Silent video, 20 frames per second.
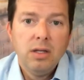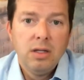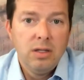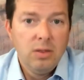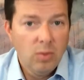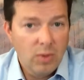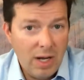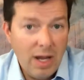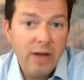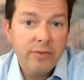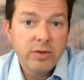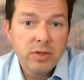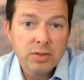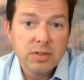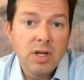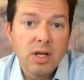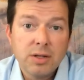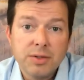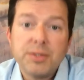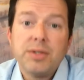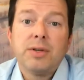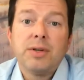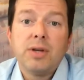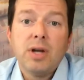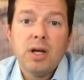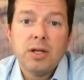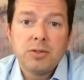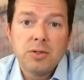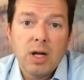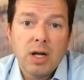you want to have your sellers under
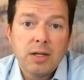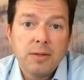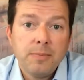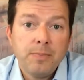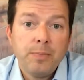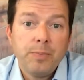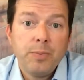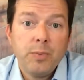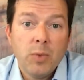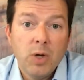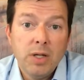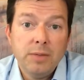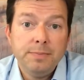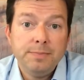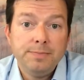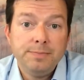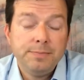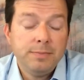contract, right?